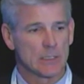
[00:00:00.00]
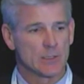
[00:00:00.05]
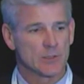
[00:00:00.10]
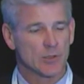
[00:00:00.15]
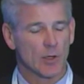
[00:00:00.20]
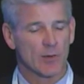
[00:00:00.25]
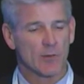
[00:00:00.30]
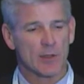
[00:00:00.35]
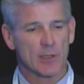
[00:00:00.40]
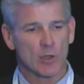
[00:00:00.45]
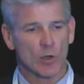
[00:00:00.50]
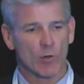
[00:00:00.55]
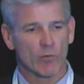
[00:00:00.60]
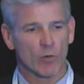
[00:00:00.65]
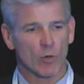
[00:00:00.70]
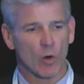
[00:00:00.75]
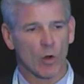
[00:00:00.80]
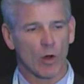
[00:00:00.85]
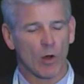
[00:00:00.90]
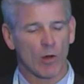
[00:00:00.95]
So I think
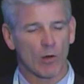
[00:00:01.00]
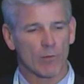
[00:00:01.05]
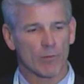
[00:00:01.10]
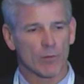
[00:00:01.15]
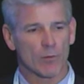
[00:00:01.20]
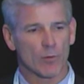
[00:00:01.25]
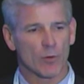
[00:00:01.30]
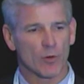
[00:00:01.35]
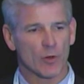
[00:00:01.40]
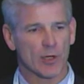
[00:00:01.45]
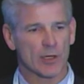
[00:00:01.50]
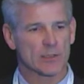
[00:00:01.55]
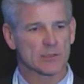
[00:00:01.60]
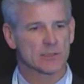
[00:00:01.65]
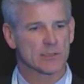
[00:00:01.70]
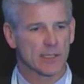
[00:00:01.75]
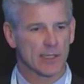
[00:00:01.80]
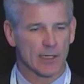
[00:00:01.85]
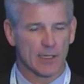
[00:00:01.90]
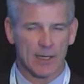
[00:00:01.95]
overall, you're going to
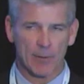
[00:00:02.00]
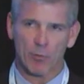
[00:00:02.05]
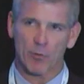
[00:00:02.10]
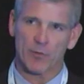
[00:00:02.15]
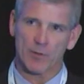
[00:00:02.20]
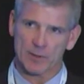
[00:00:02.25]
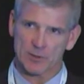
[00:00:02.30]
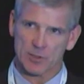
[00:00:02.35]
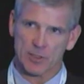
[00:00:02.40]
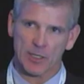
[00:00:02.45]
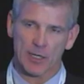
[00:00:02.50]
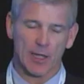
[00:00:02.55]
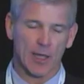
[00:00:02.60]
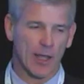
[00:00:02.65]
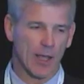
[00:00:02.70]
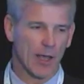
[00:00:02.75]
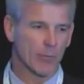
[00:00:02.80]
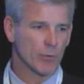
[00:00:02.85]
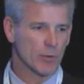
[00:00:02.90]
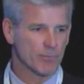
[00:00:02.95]
see a couple things are going to
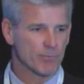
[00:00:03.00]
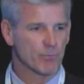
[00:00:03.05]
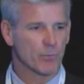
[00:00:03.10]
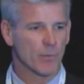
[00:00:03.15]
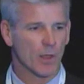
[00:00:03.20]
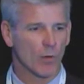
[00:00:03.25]
happen.